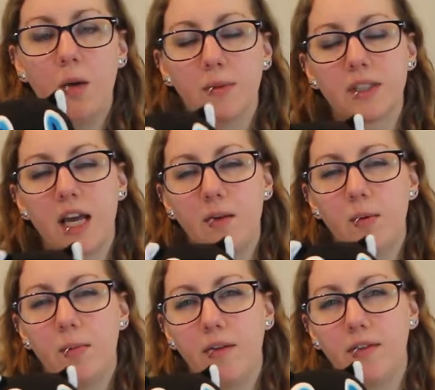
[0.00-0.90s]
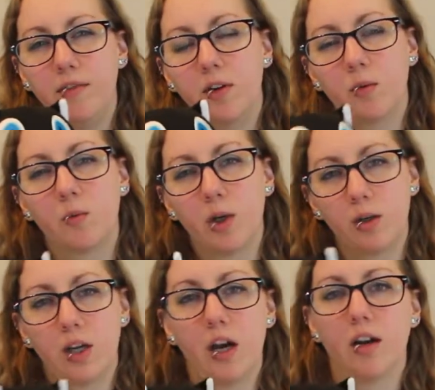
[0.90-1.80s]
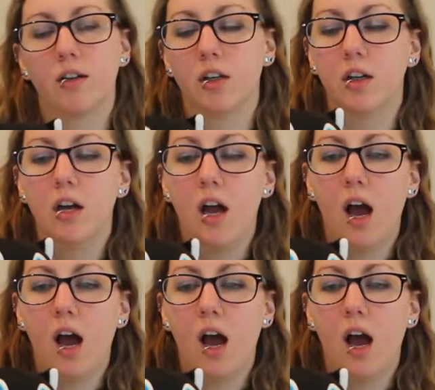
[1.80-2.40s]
It's kind of been my favorite weird character.